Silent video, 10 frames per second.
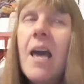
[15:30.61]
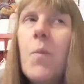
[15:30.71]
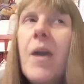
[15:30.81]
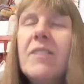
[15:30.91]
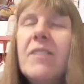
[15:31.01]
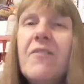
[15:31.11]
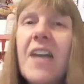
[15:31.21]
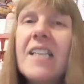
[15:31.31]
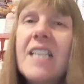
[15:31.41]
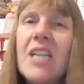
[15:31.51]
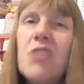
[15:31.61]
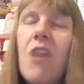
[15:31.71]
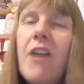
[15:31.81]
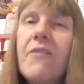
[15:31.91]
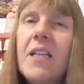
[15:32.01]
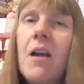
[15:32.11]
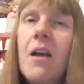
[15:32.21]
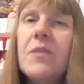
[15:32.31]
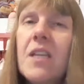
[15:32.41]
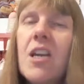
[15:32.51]
but it was affecting his driving, and I
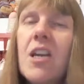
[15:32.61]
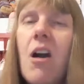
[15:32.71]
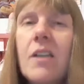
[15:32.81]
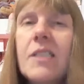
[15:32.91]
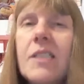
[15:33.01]
was in the car,